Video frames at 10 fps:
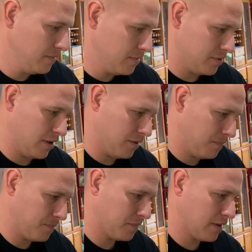So
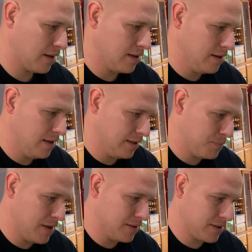it's
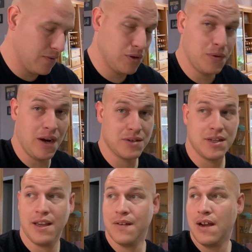been 72 hours
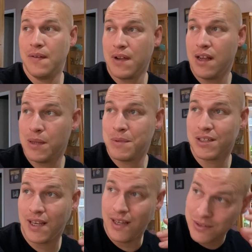now. I've got it up here at
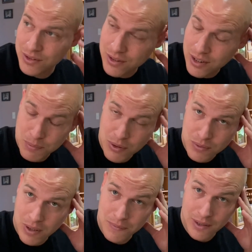the house. It's not supposed to
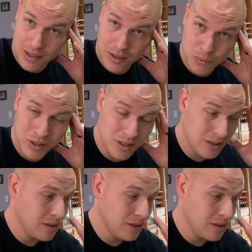rain for like another week,